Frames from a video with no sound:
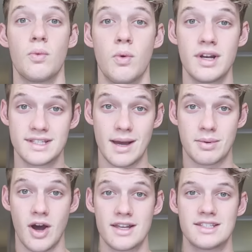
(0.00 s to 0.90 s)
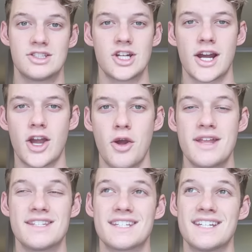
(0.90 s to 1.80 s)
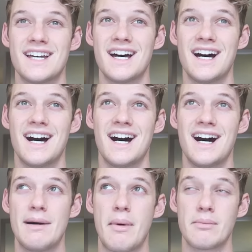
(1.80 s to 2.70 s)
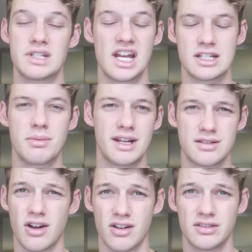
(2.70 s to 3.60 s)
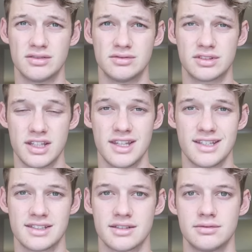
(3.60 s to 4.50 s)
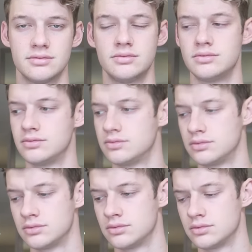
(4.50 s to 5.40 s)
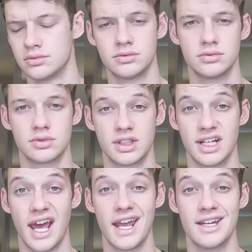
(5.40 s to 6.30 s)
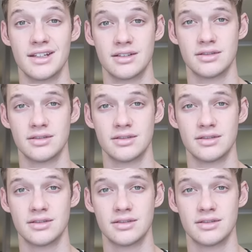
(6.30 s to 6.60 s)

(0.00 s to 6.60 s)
What is up, guys? It's Jacko, and I'm changing my intro to this. G'day.